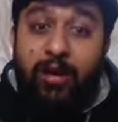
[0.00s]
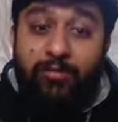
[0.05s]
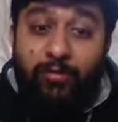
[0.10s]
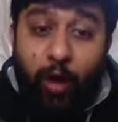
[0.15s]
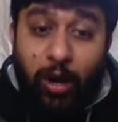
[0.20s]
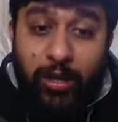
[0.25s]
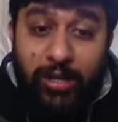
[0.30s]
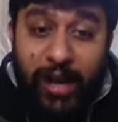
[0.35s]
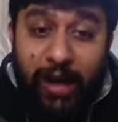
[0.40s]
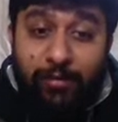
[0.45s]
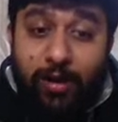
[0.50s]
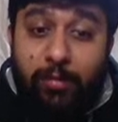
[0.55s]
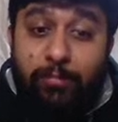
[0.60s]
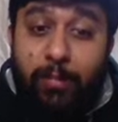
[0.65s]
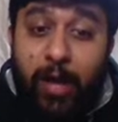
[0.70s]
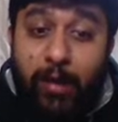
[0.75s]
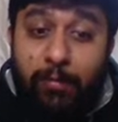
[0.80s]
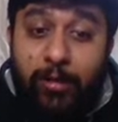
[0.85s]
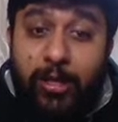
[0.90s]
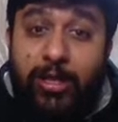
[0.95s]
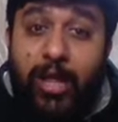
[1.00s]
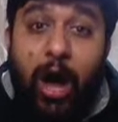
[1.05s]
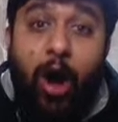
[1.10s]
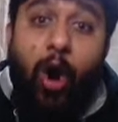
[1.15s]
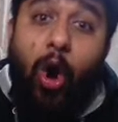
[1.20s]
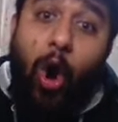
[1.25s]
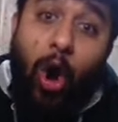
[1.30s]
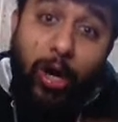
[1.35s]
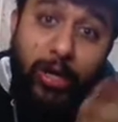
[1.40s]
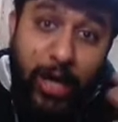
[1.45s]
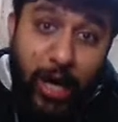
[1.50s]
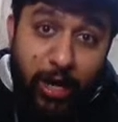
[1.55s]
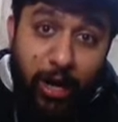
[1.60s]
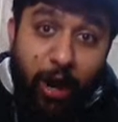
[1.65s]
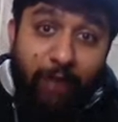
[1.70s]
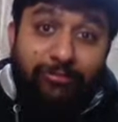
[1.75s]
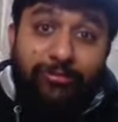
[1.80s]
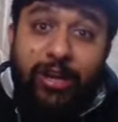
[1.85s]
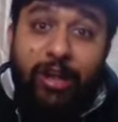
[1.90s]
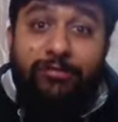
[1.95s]
whatever may be the order
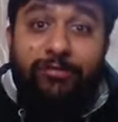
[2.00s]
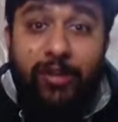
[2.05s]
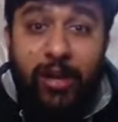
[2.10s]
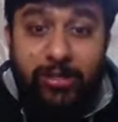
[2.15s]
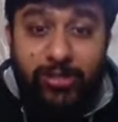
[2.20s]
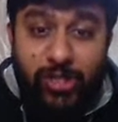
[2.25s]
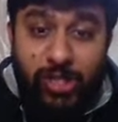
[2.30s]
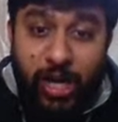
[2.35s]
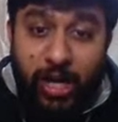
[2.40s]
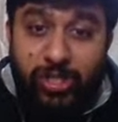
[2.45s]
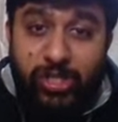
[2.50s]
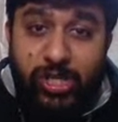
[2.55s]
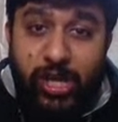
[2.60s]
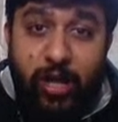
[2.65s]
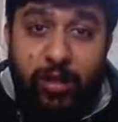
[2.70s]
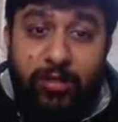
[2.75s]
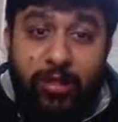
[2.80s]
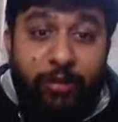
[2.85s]
of differentiation,